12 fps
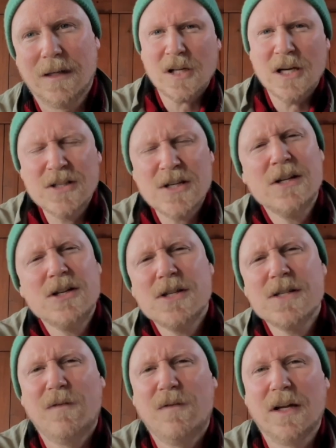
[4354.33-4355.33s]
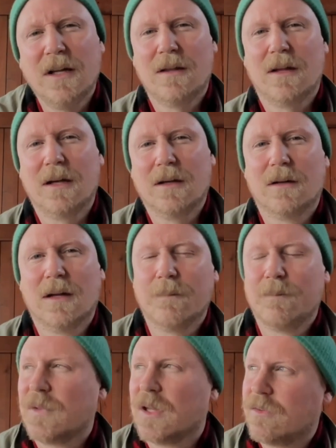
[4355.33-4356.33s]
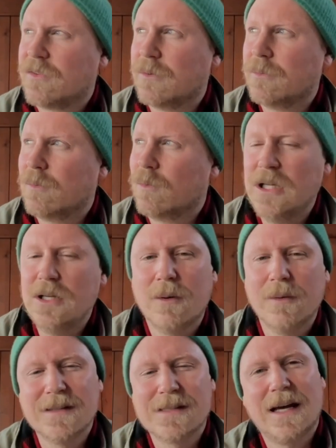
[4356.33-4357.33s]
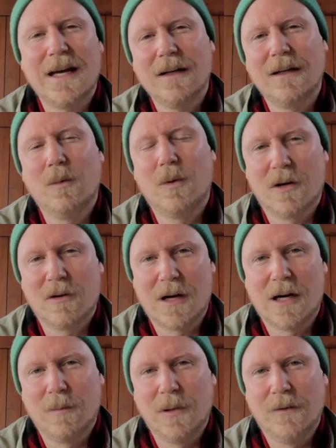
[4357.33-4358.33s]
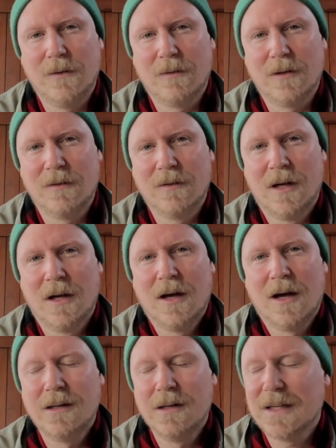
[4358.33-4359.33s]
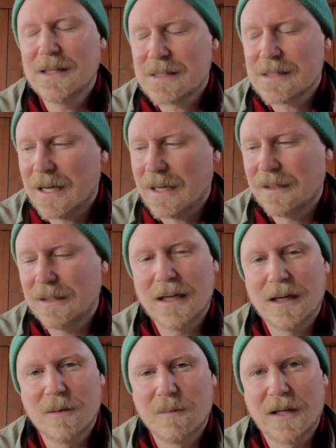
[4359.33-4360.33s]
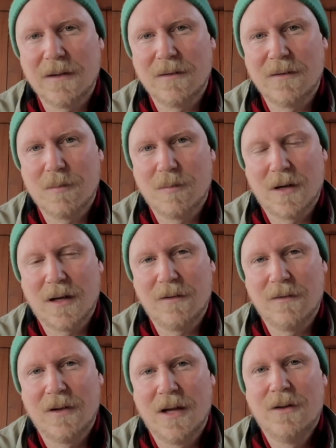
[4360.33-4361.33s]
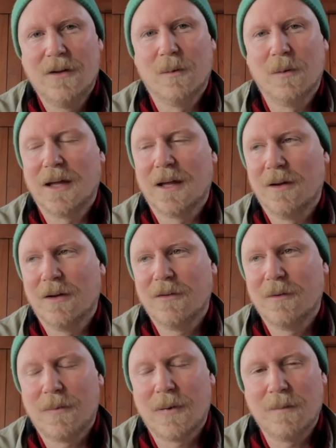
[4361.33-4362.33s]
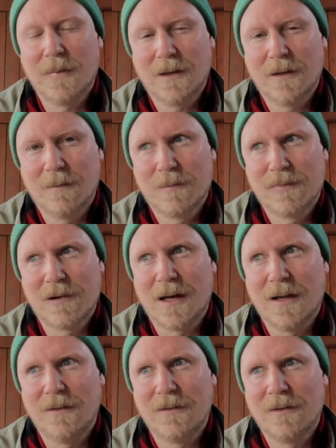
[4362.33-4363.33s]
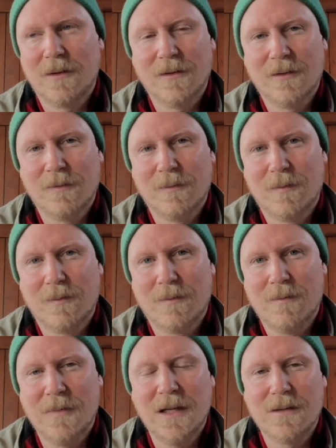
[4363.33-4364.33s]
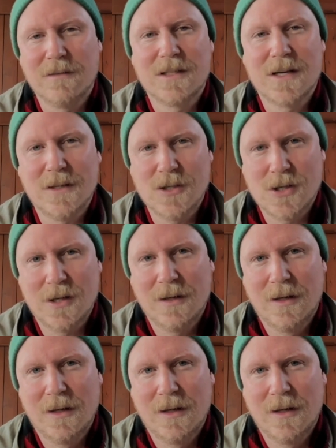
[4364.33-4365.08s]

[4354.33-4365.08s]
attention's a funny thing. Like, so we know exactly what a crowd pleaser is. I know exactly now the buttons to press that will get lots of public praise and lots of media attention.